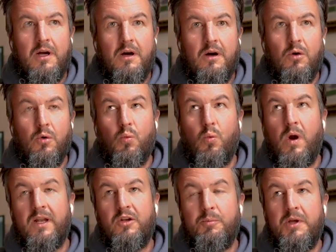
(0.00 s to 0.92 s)
or
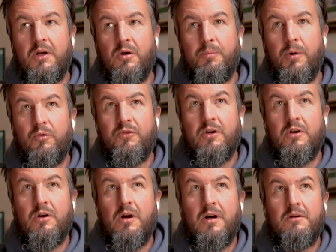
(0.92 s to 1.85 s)
wanted to be a composer
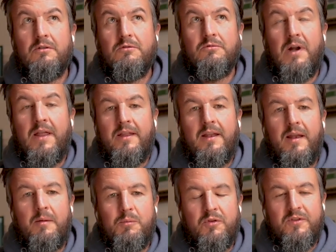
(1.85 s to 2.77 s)
rather than
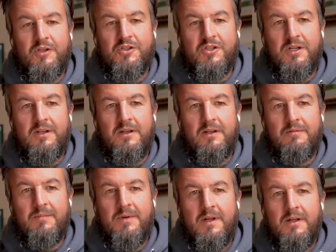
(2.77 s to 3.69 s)
a musician?
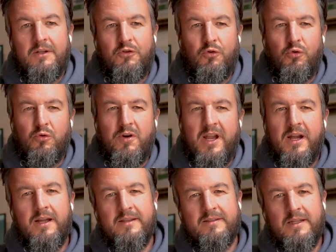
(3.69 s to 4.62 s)
Touring,
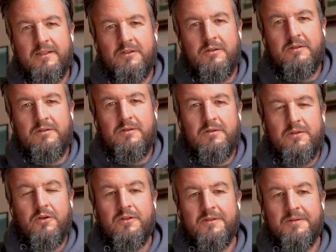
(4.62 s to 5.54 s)
is that
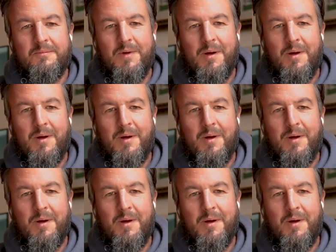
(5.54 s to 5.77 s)
certain